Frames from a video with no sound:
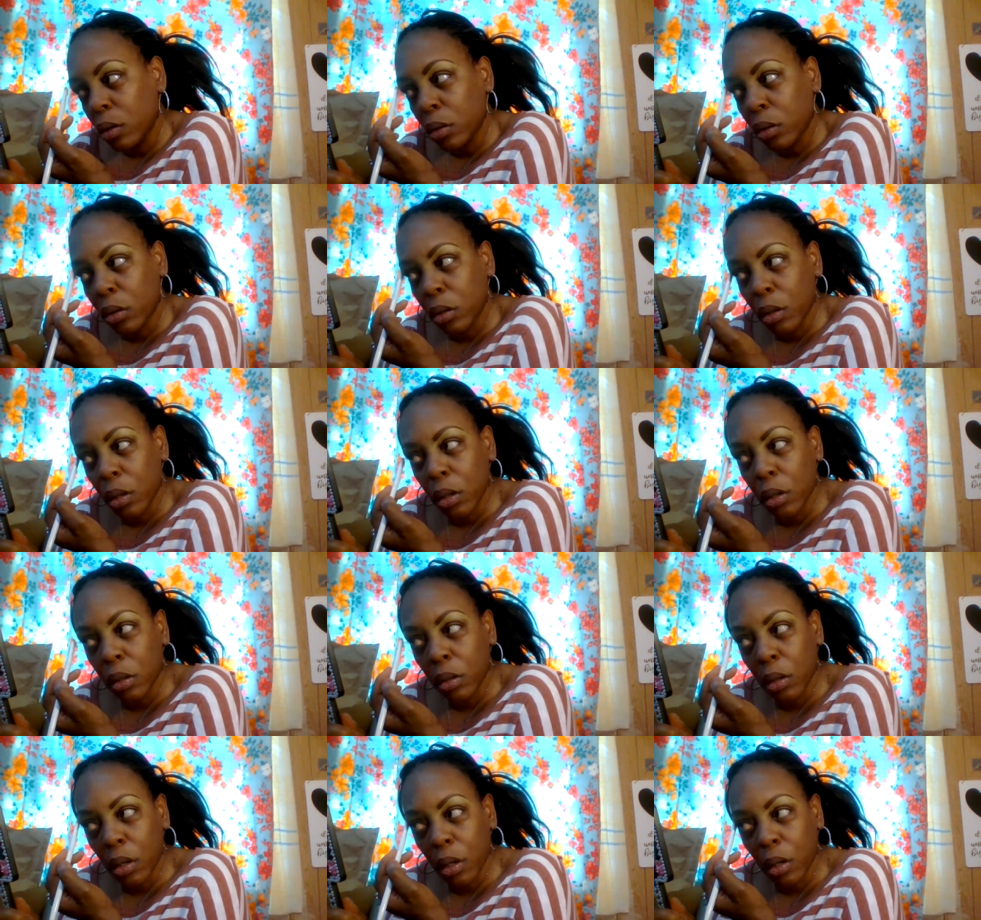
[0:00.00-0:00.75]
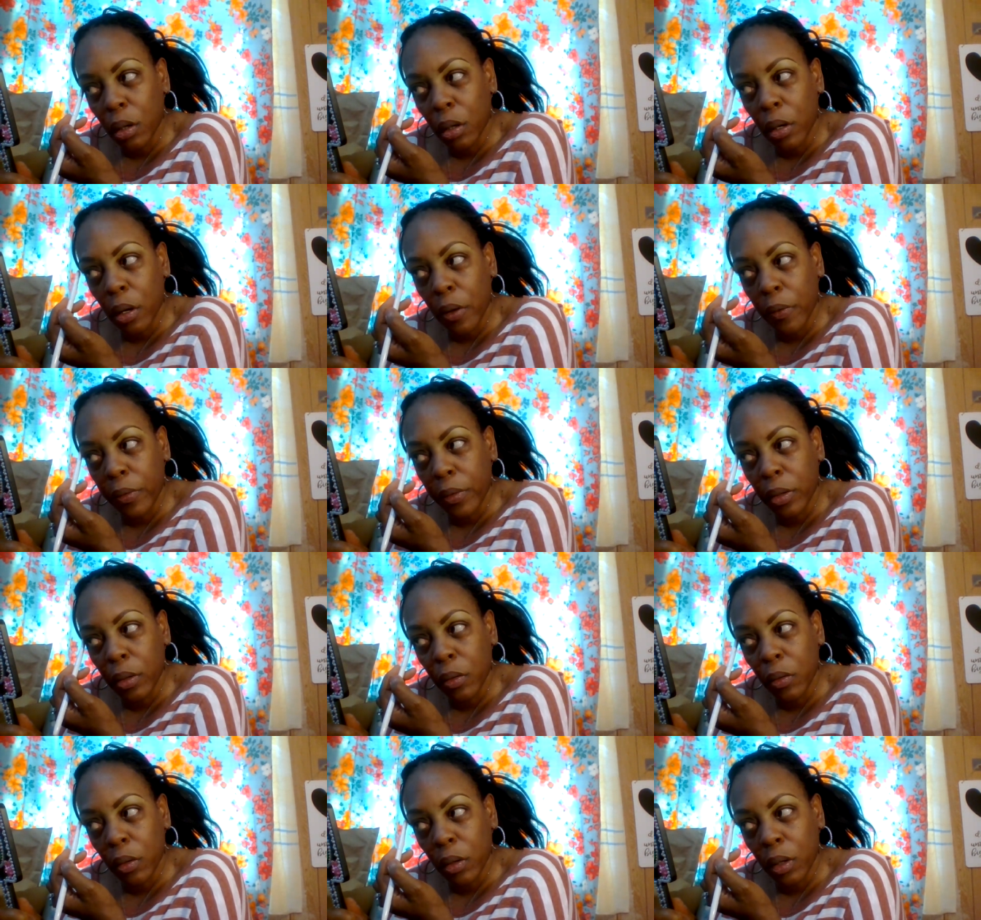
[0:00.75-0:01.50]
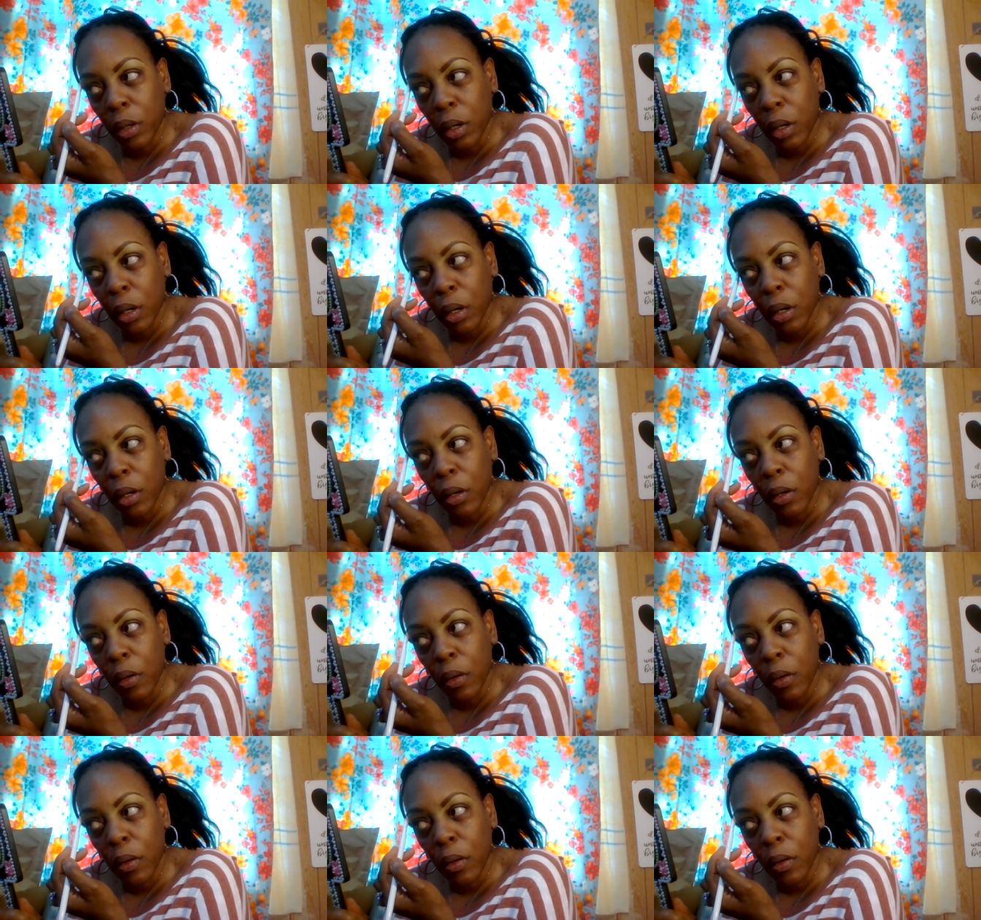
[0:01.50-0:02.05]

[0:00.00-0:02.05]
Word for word: just enough to get it